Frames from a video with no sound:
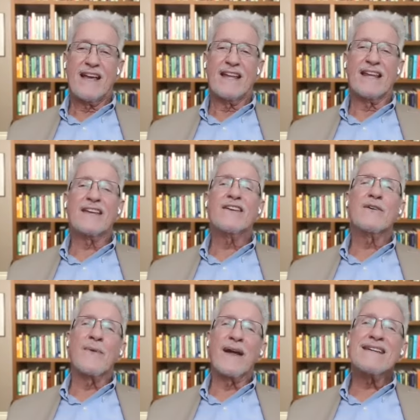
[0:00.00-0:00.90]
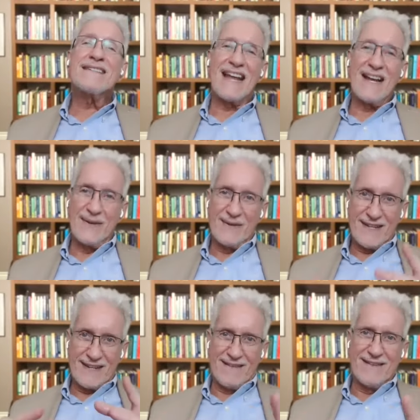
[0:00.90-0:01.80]
I'd like you to write down
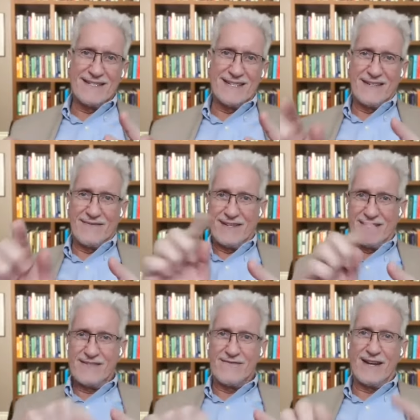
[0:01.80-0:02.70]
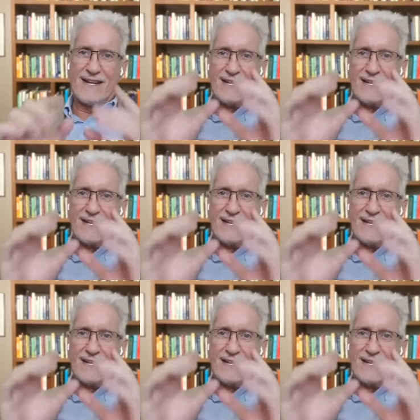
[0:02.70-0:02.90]
the content of this dread